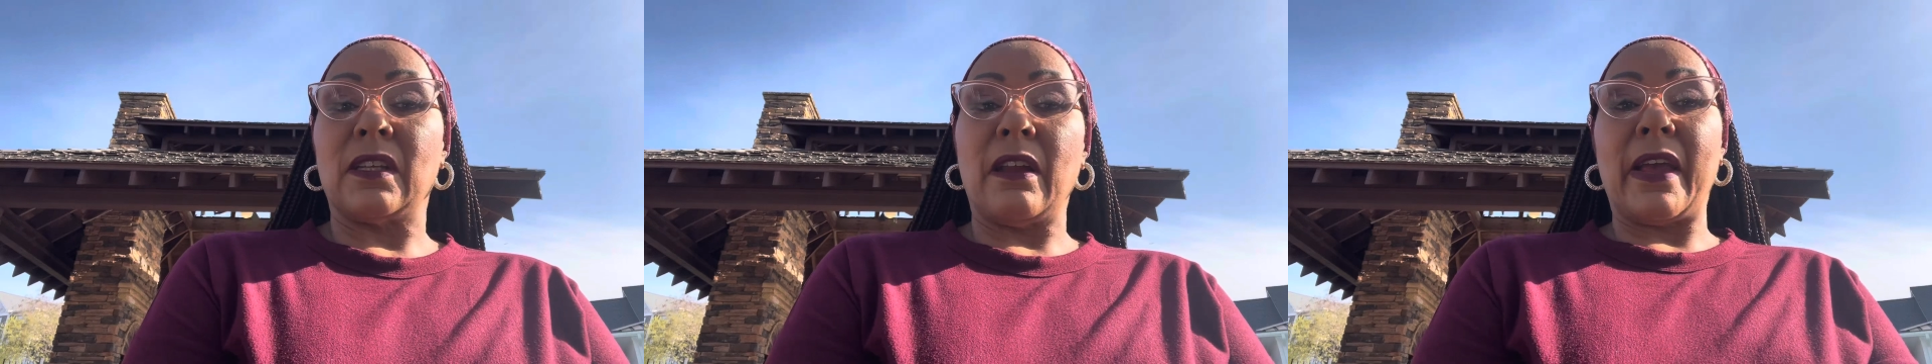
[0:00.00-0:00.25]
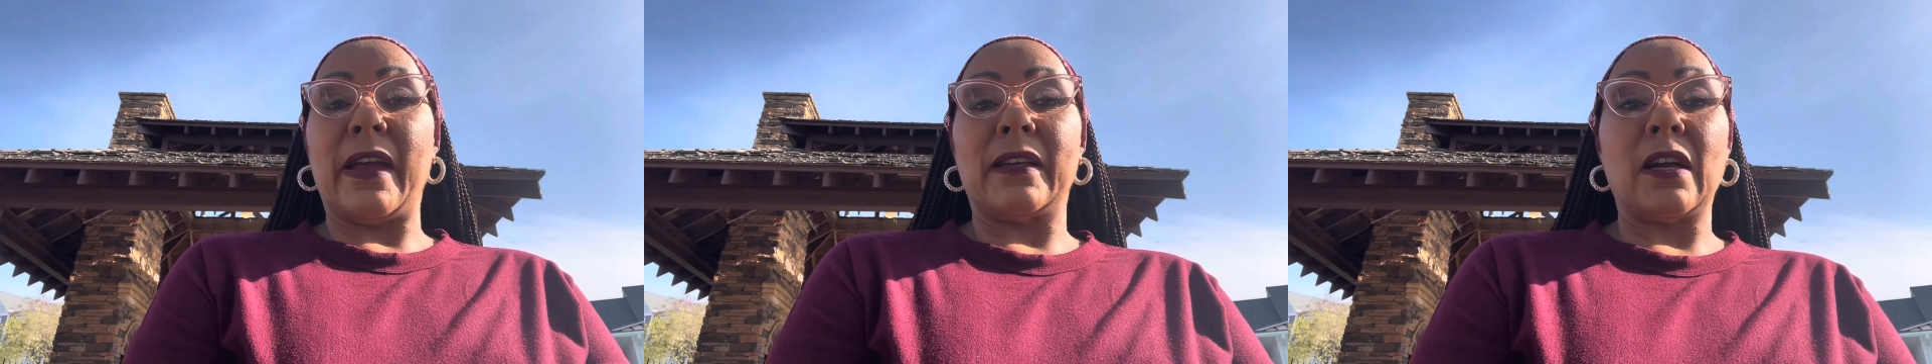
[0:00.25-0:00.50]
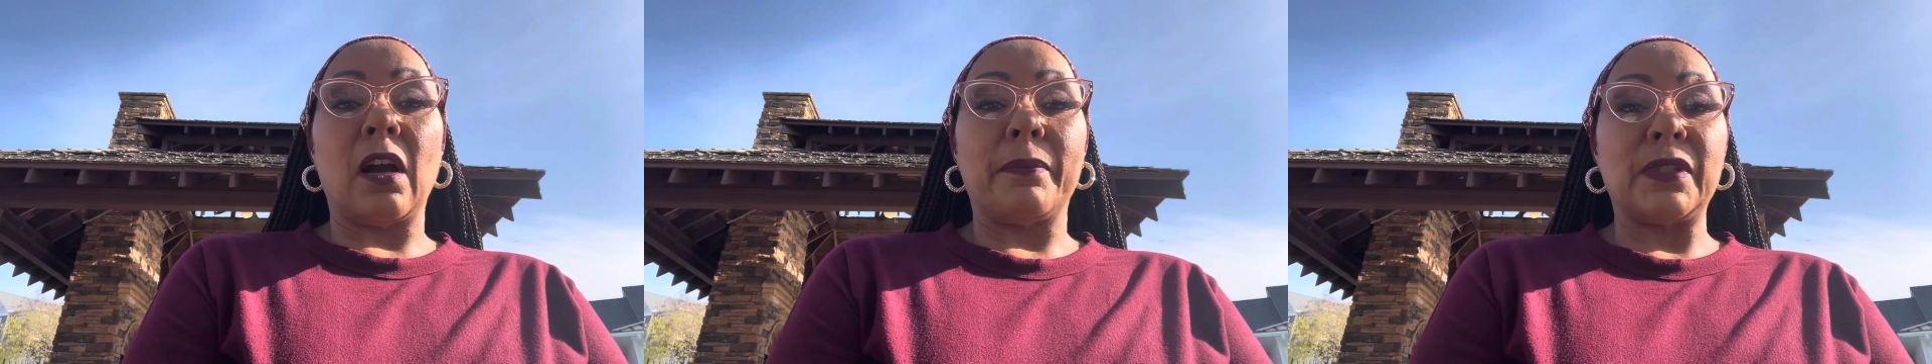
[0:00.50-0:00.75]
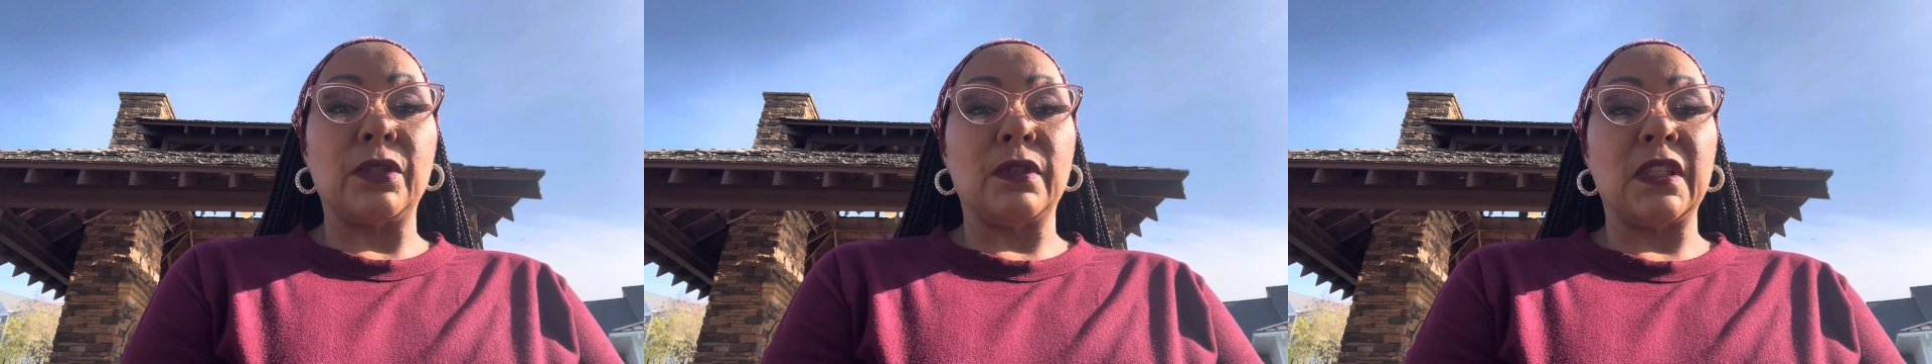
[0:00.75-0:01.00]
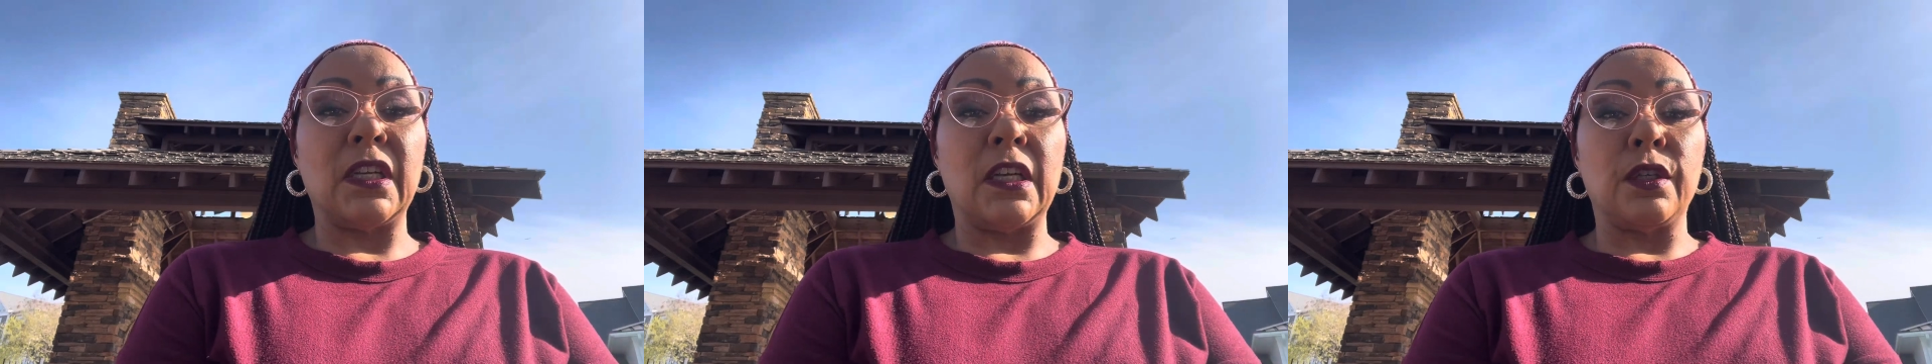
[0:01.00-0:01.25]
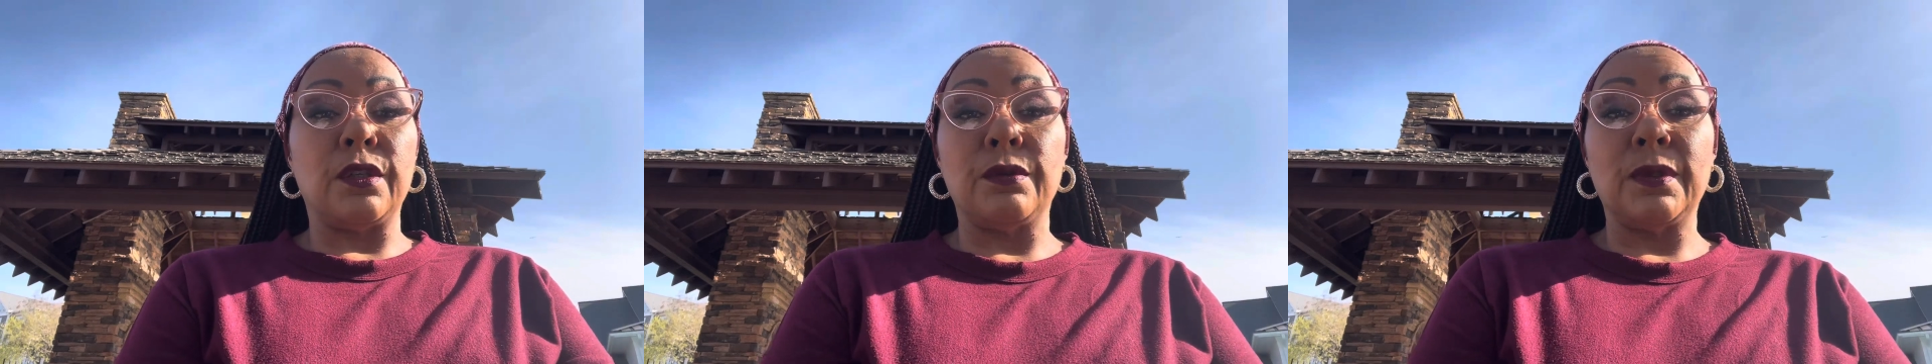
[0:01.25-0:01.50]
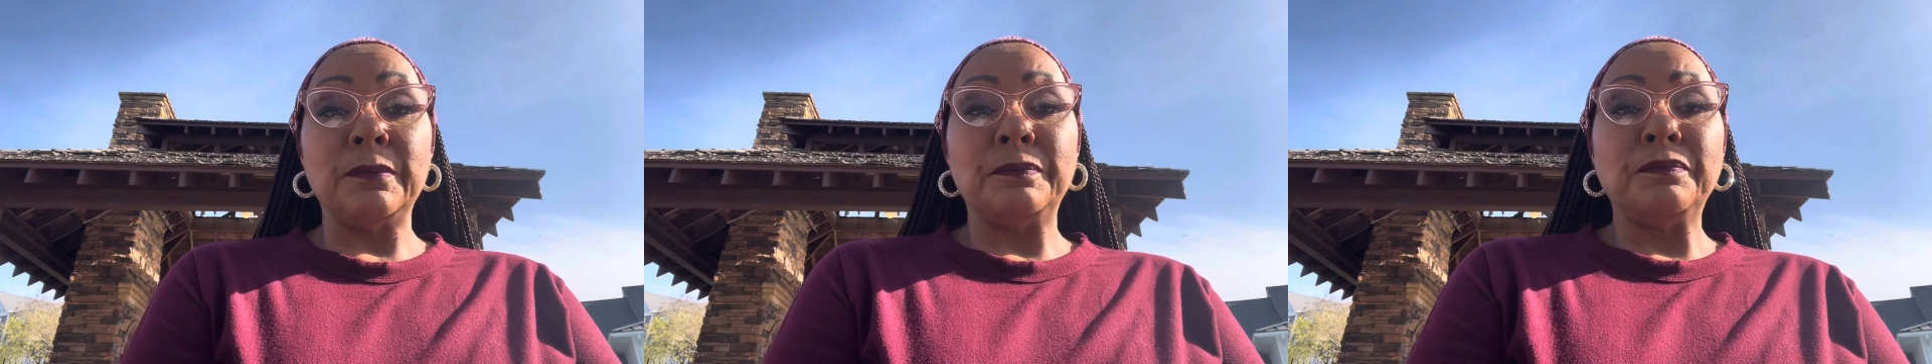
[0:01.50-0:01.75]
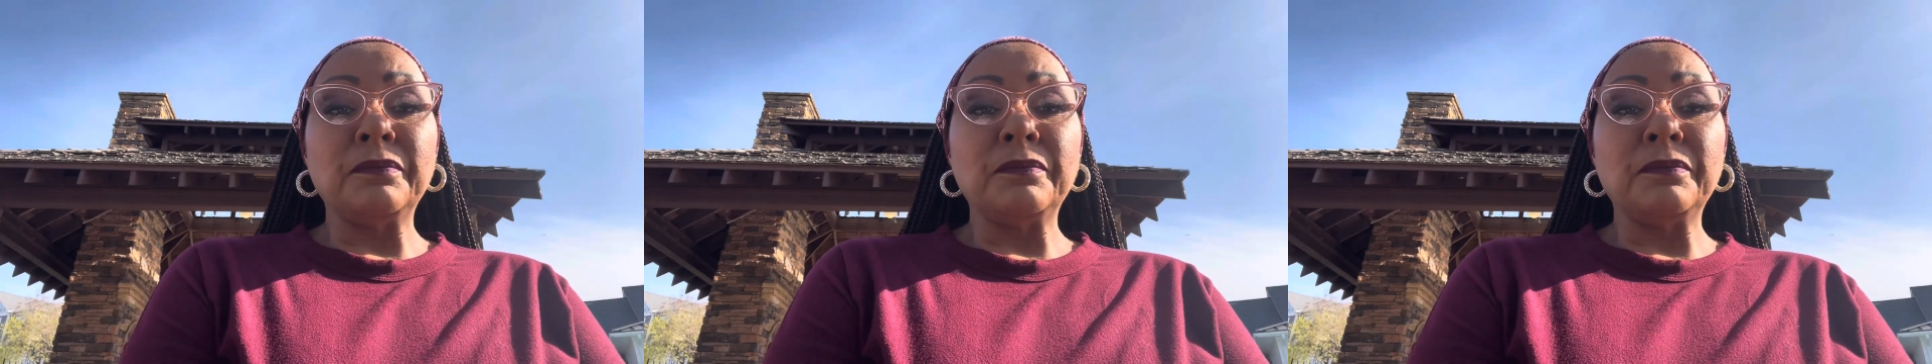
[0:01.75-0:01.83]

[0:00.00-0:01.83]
Never had the opportunity to do it